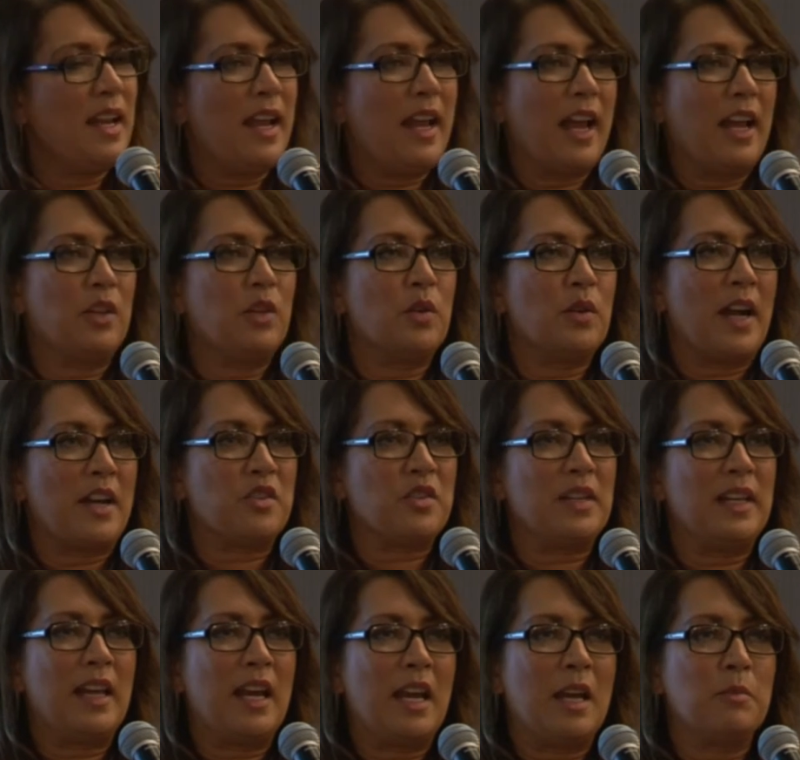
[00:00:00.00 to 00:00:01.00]
and you're
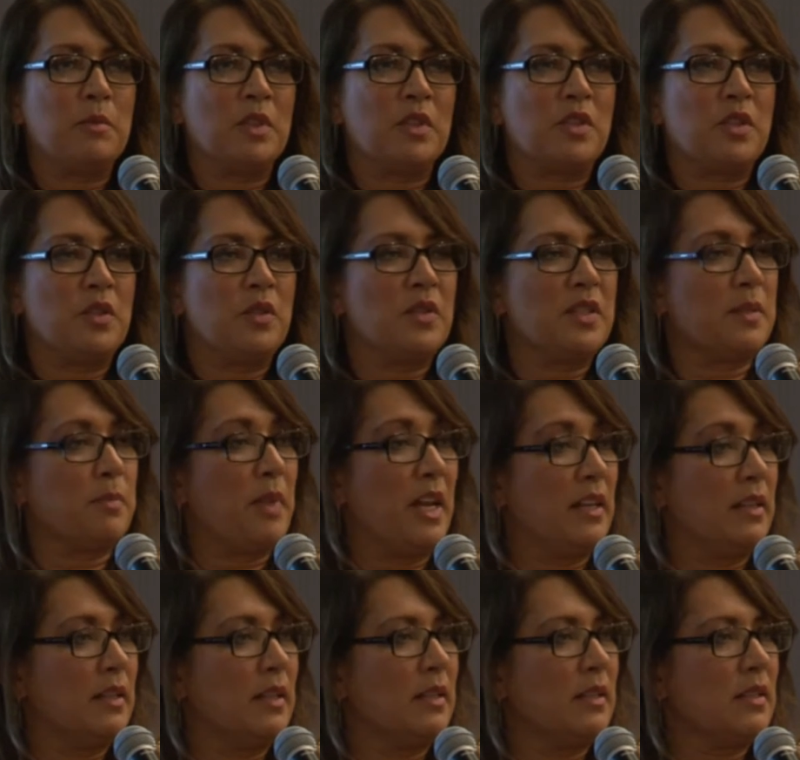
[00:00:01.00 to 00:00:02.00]
actually able to
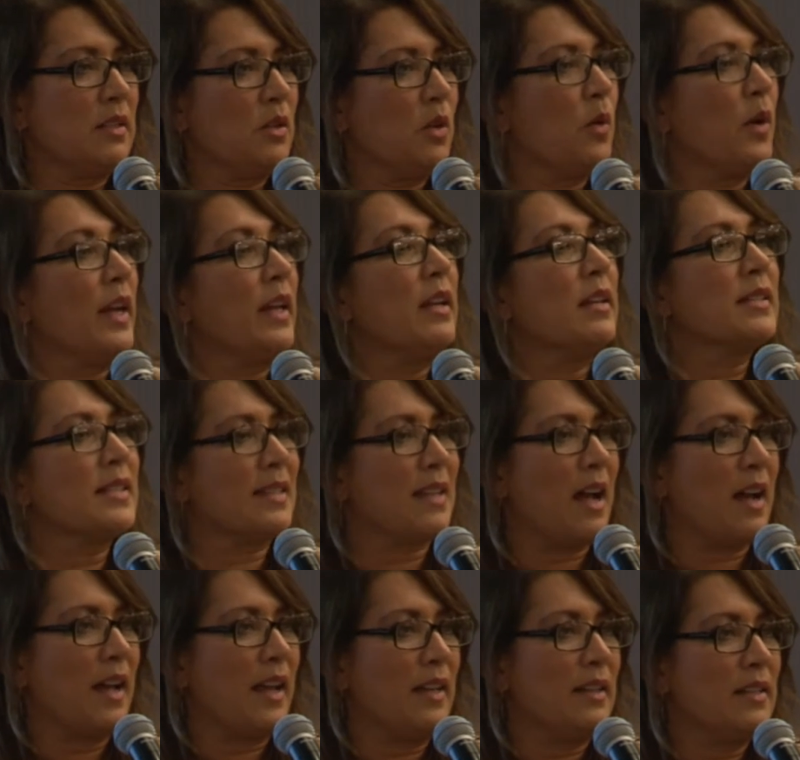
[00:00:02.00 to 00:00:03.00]
spend it going
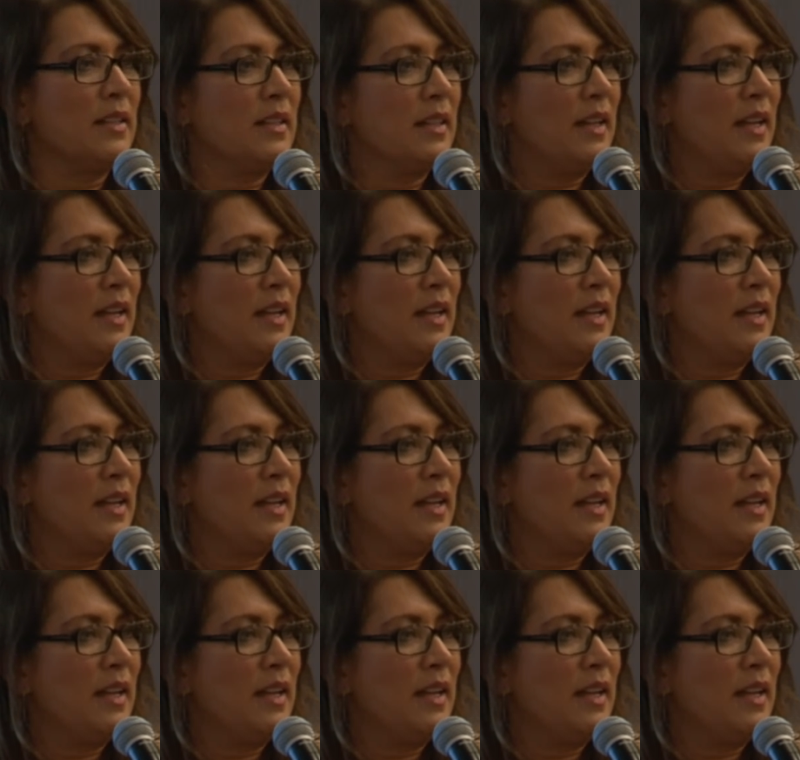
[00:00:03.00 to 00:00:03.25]
inside